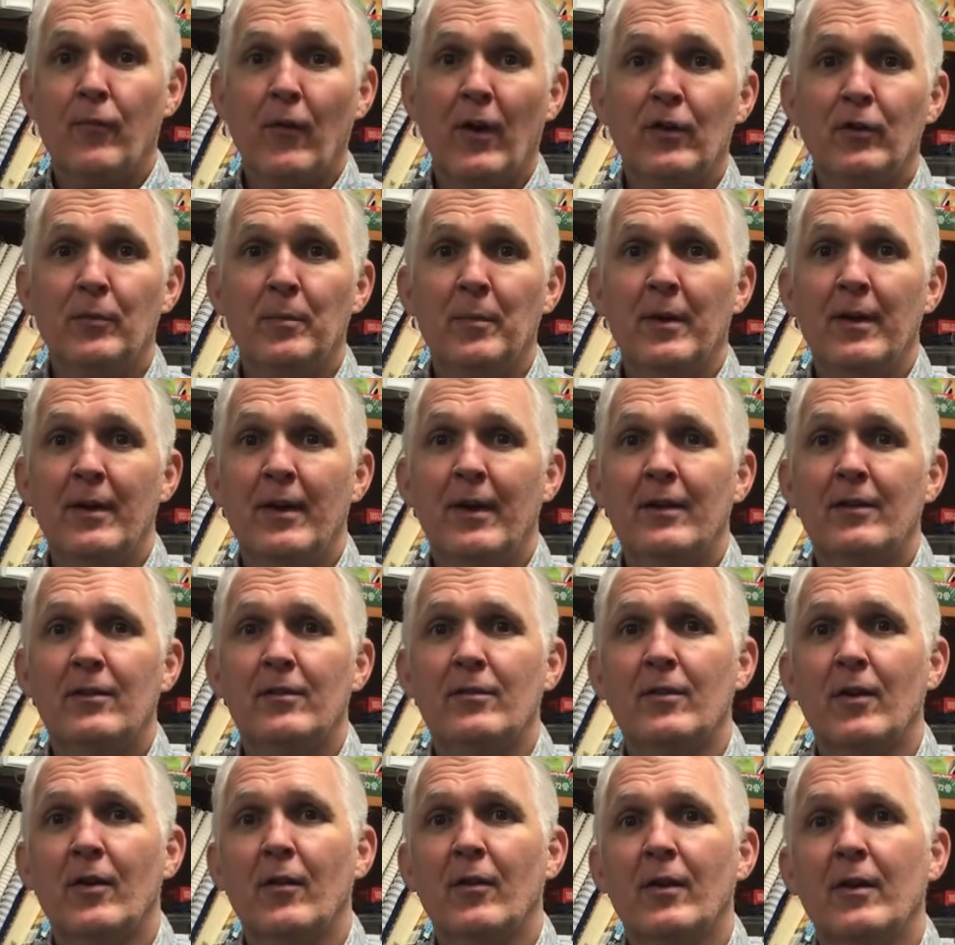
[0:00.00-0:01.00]
freshmen at
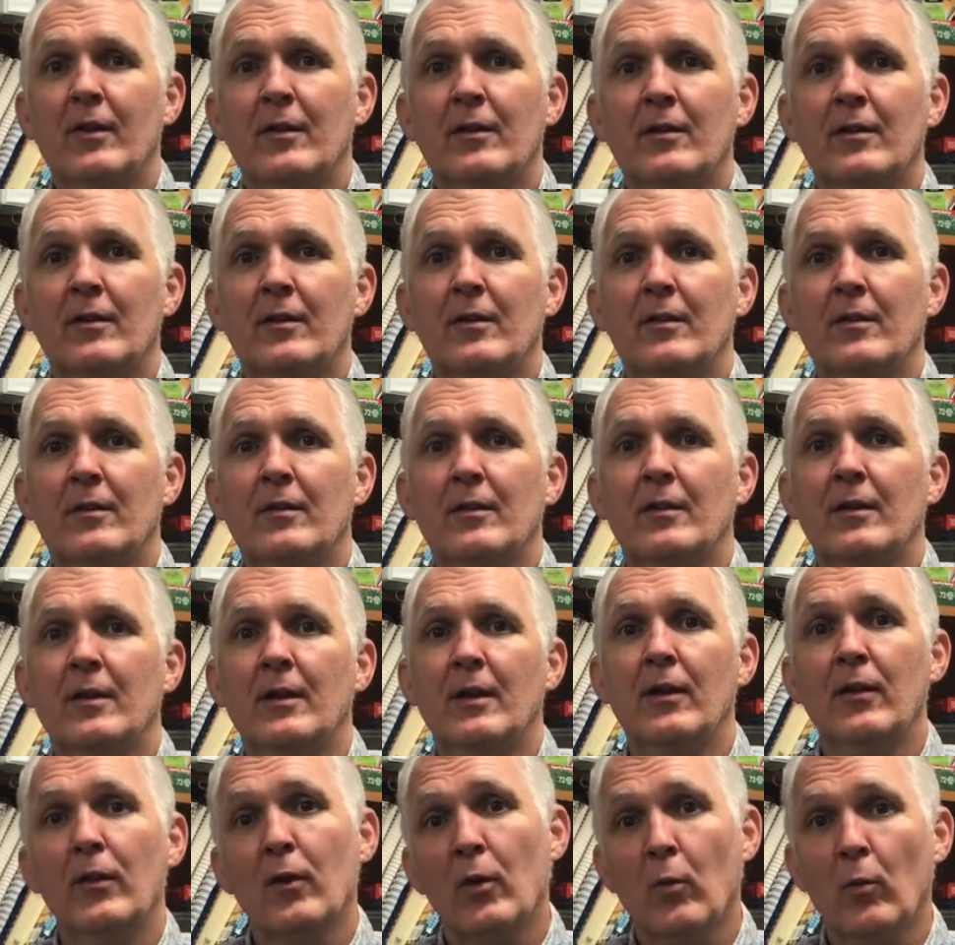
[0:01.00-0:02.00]
Serra
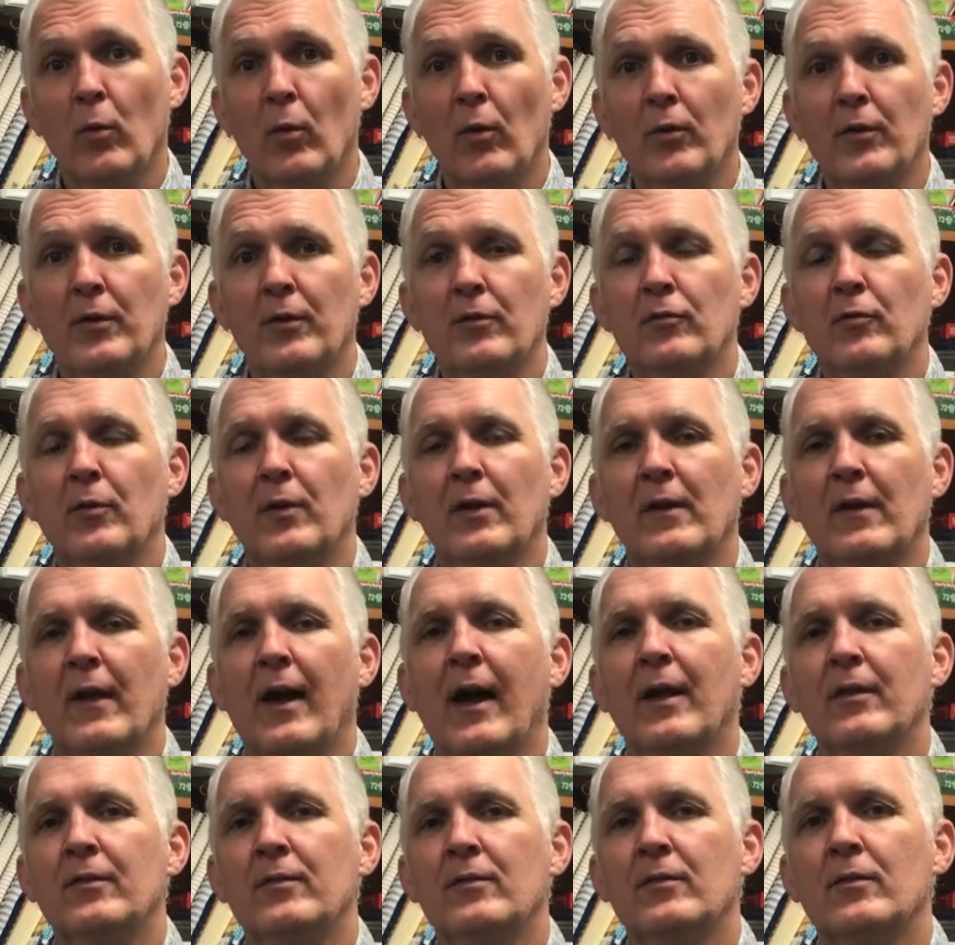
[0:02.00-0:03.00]
in their world history
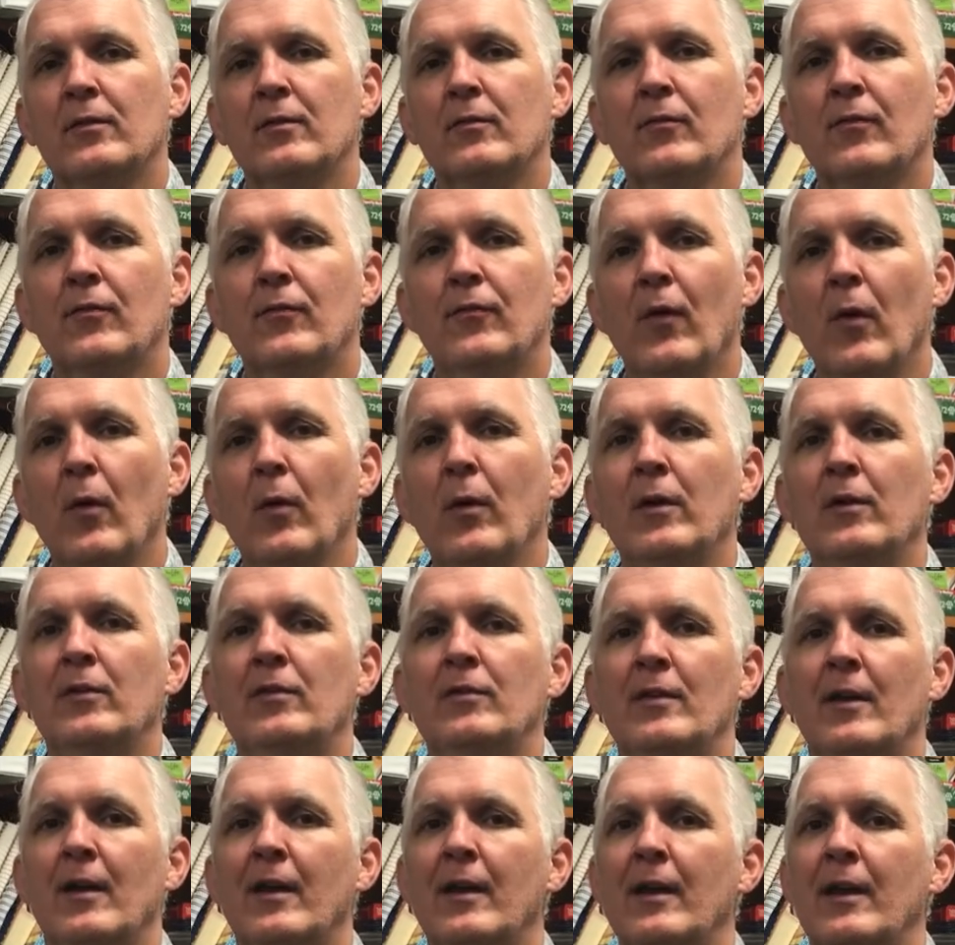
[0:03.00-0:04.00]
class
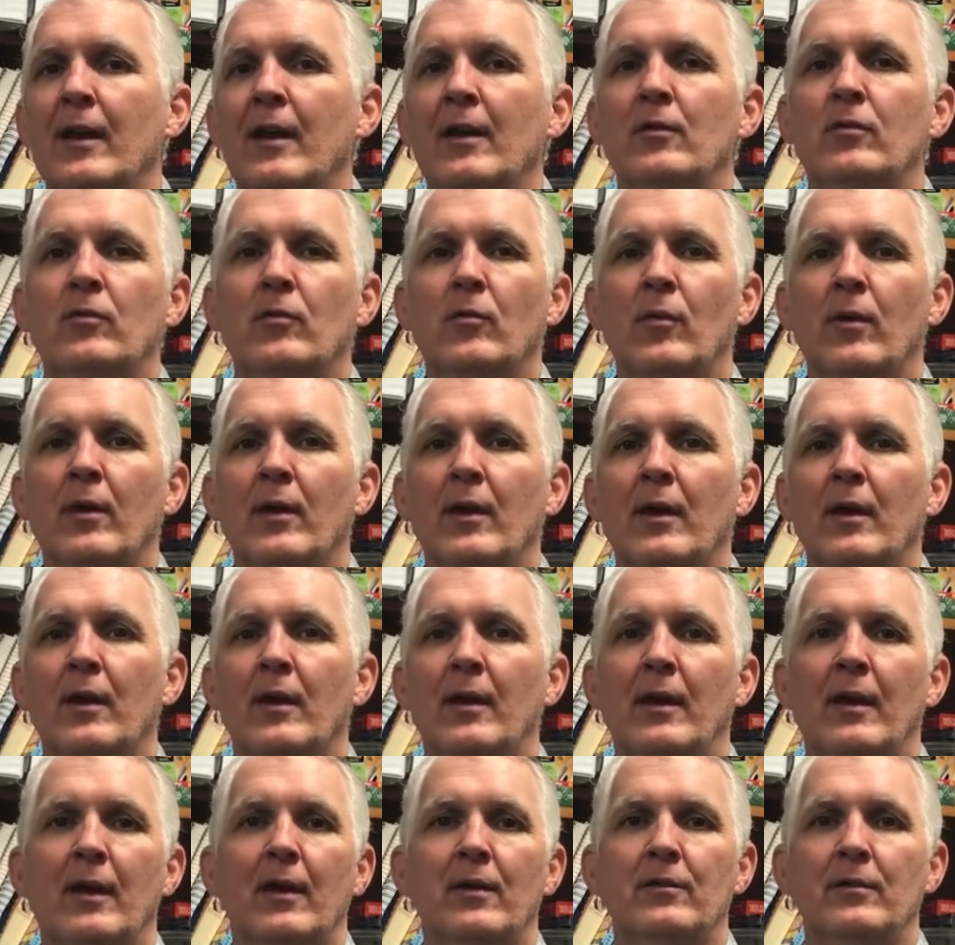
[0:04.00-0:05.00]
focus on
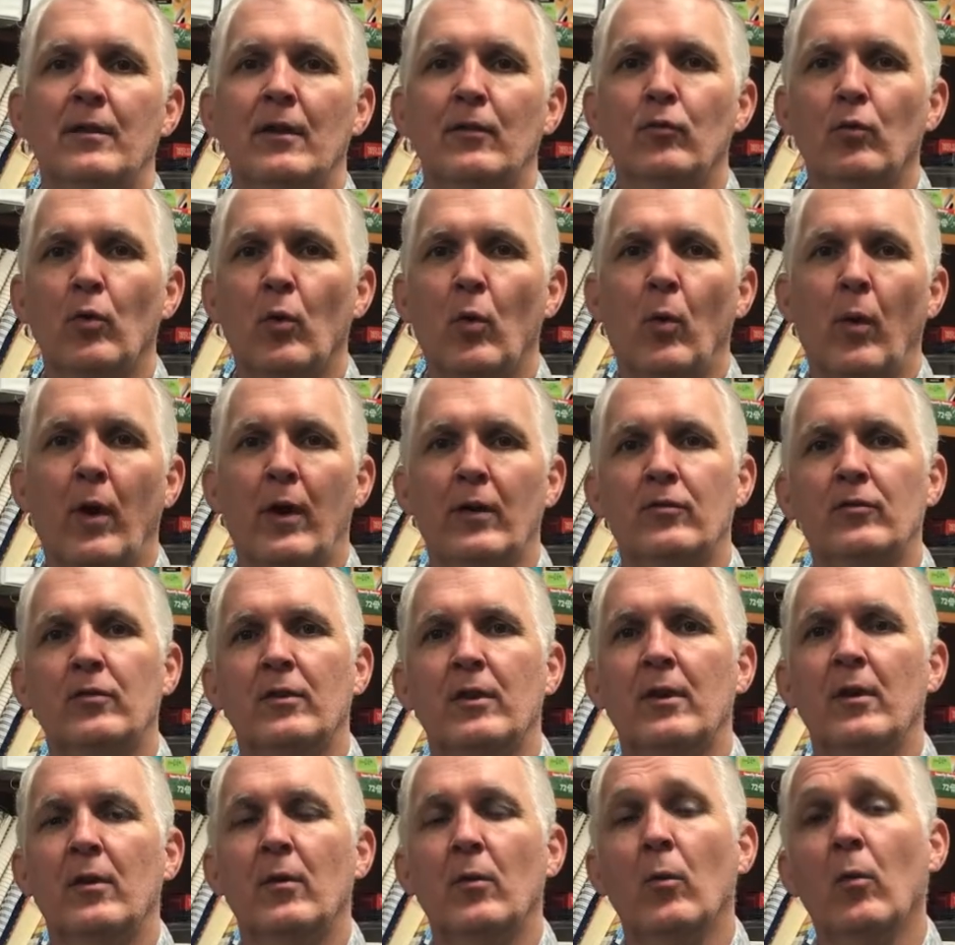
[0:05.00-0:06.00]
answering an essential
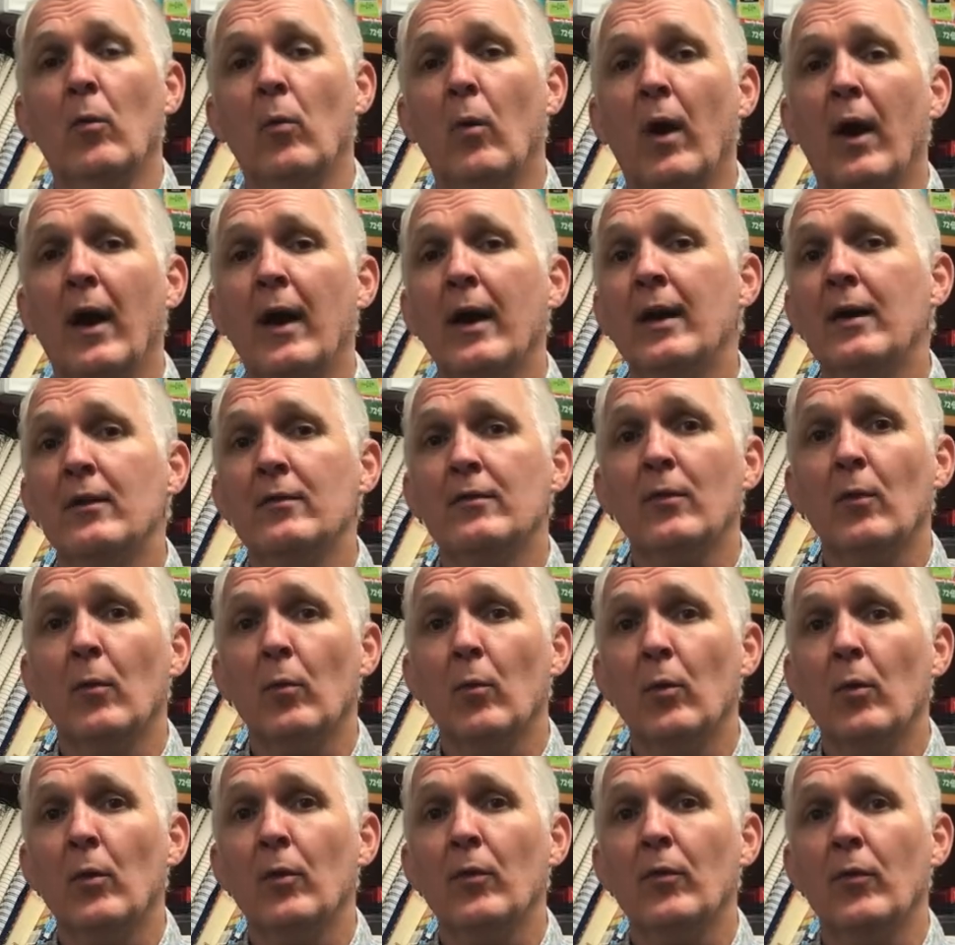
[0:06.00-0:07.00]
question why is the
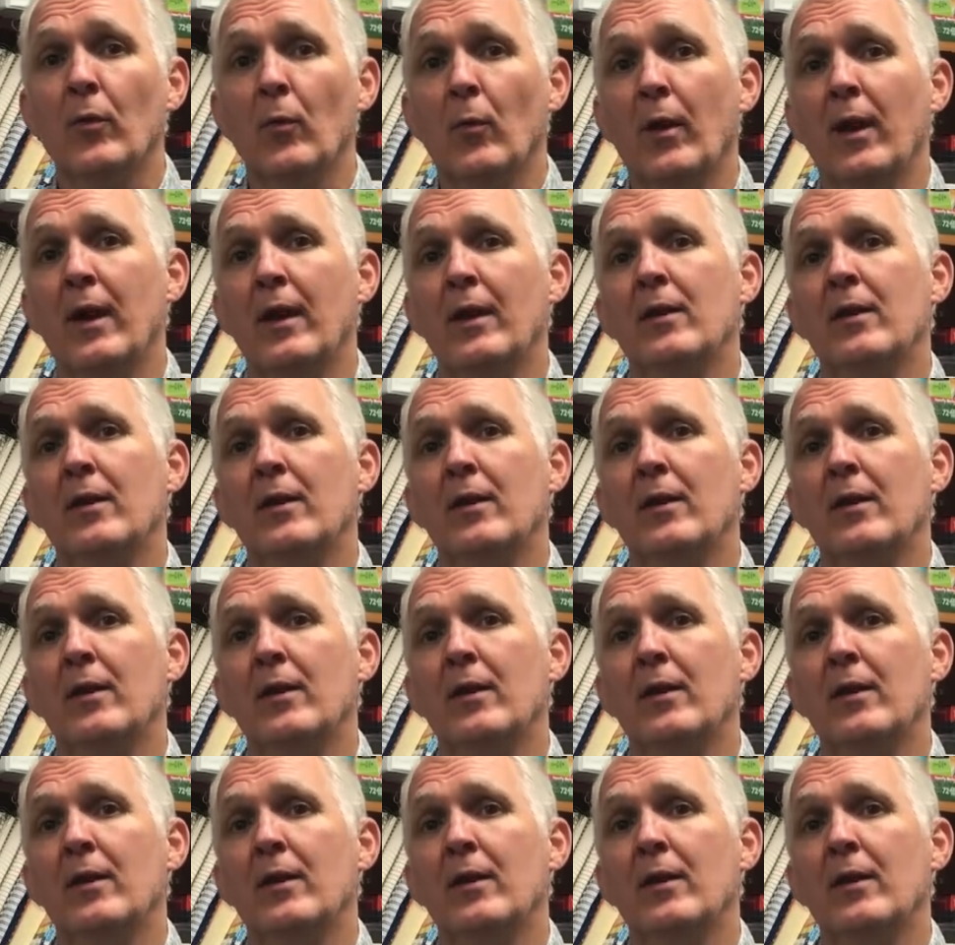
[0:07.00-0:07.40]
world the way